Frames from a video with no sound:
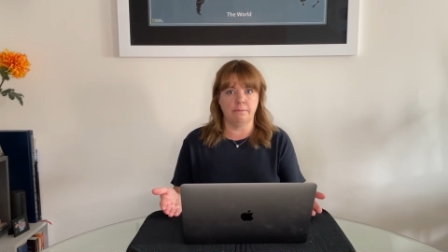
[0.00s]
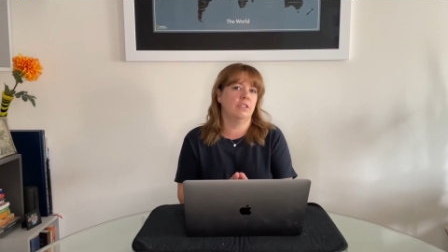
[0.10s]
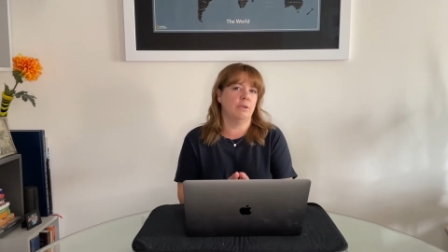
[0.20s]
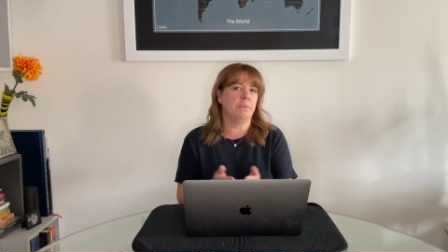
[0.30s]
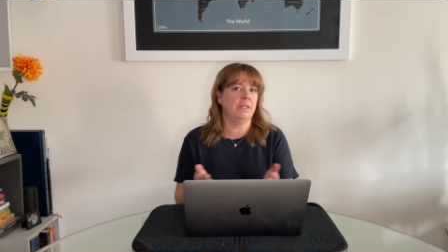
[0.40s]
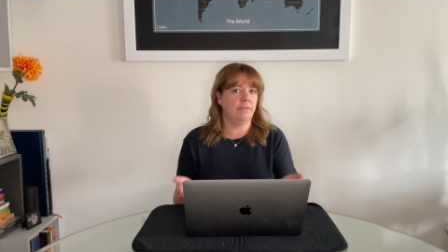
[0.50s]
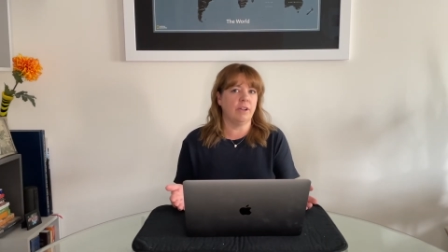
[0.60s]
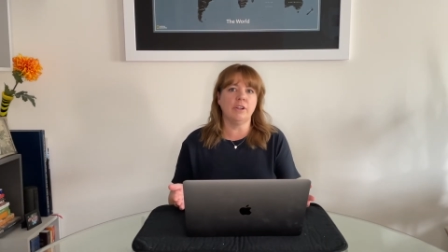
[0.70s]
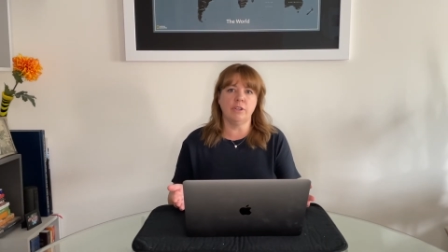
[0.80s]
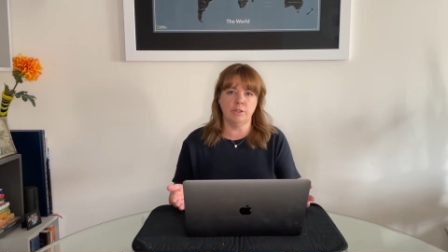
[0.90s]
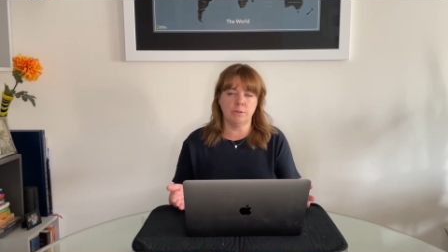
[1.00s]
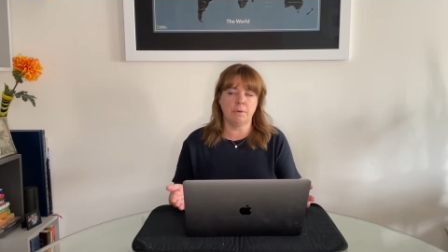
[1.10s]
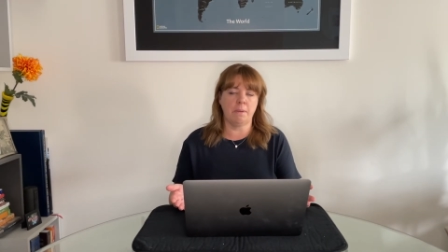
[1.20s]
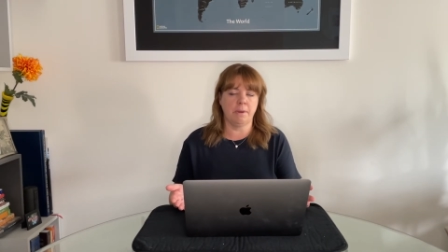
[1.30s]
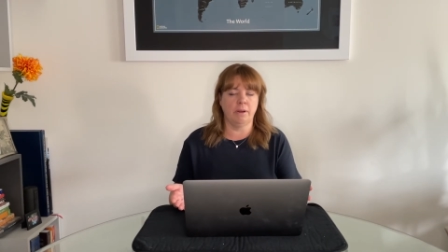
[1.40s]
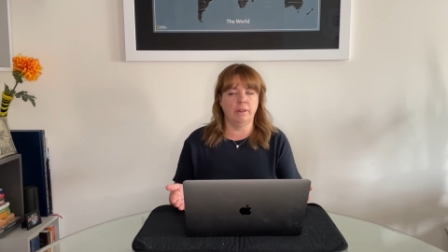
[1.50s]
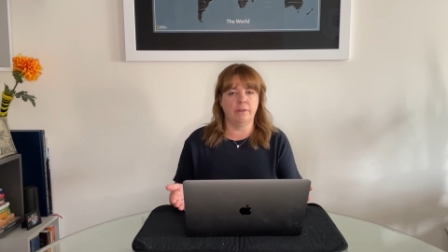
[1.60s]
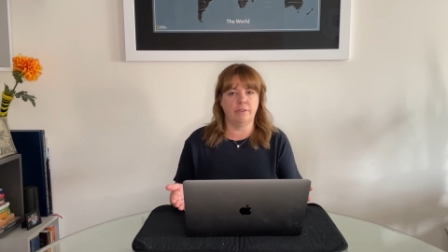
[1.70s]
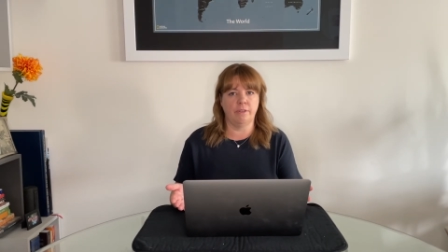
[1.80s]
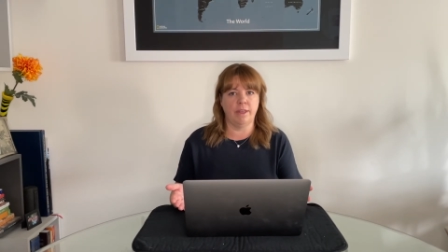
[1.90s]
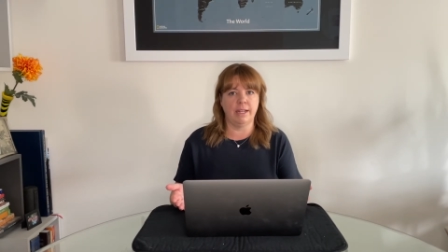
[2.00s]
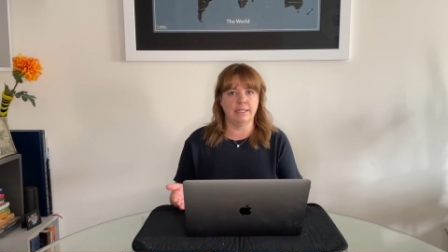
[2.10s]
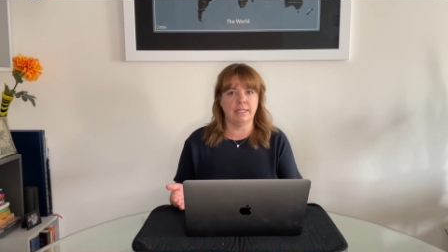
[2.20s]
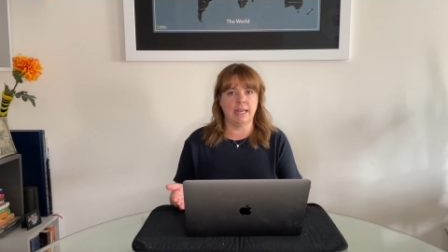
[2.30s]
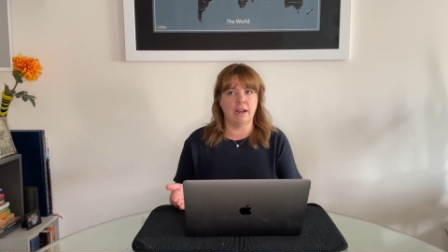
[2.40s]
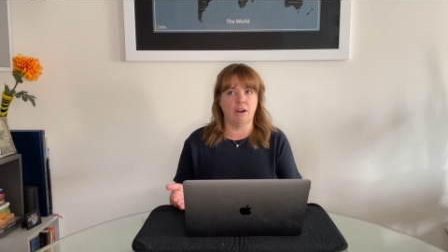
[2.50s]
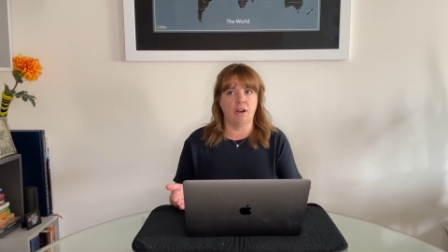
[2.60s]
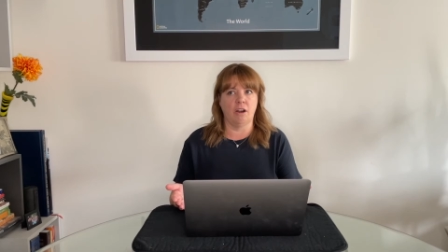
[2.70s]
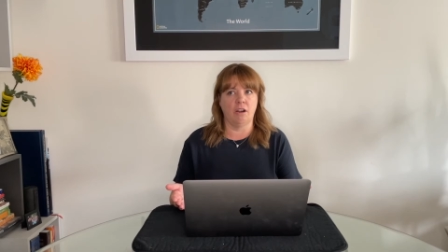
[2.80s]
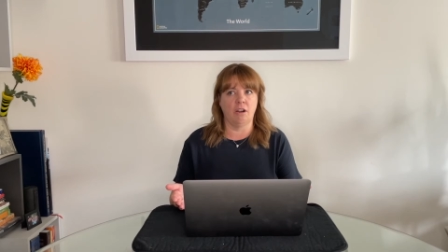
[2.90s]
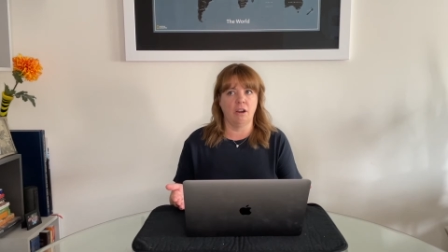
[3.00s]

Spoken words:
So I believe they're used primarily for things that are